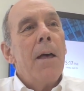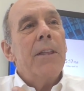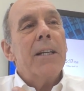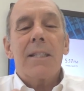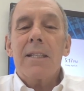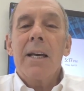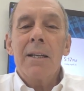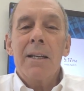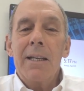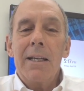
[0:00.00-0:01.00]
that
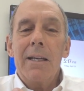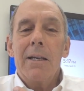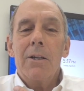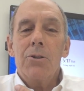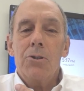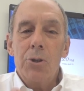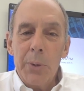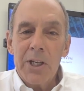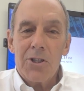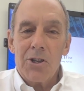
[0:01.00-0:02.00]
suddenly
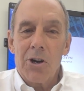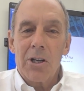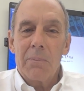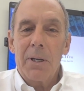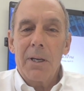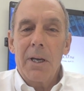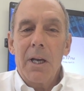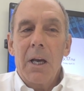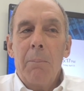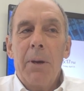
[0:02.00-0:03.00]
doing a startup
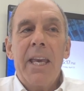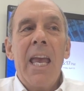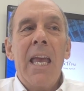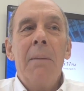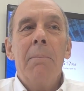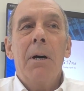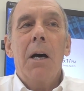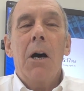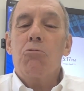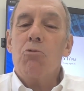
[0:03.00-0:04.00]
became
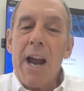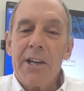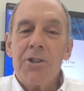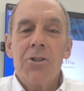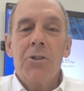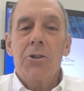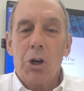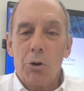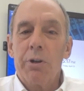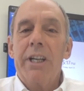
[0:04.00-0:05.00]
a rational
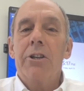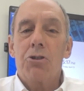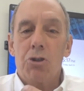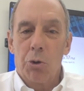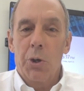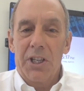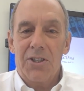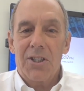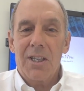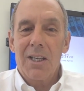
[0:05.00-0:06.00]
career
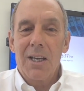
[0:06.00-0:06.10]
choice.